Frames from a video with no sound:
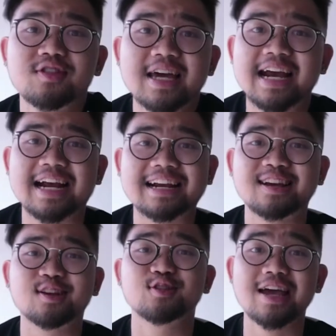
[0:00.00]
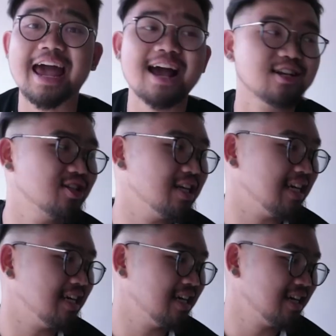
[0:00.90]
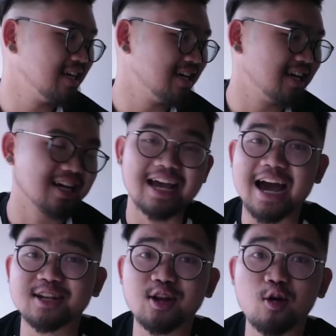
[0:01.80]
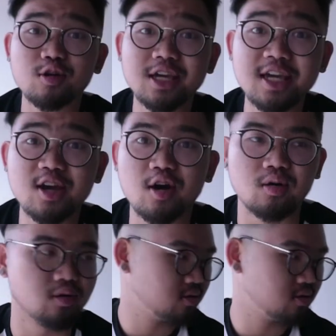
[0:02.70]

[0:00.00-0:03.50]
thing, they actually got no ego.